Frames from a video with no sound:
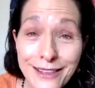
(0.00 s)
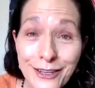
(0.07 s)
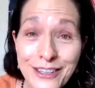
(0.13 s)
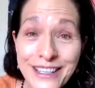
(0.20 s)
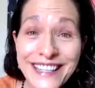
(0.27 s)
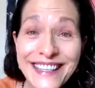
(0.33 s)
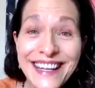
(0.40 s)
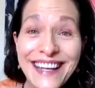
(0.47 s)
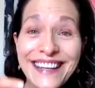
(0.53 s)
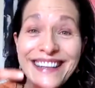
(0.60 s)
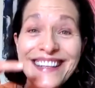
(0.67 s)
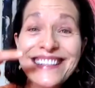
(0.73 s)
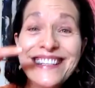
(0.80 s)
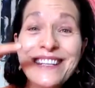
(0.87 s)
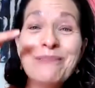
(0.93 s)
You're
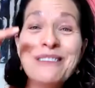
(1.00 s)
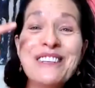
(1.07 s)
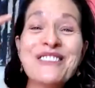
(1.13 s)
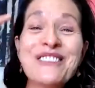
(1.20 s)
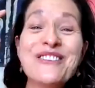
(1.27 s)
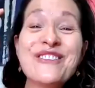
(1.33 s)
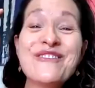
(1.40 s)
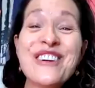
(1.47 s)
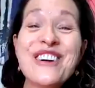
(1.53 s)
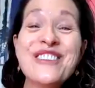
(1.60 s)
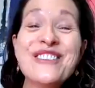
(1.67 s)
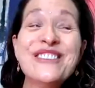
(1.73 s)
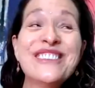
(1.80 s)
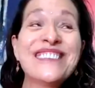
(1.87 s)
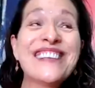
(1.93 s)
inhaling deeply through your
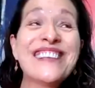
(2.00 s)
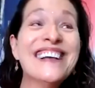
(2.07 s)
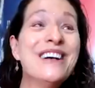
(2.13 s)
nose,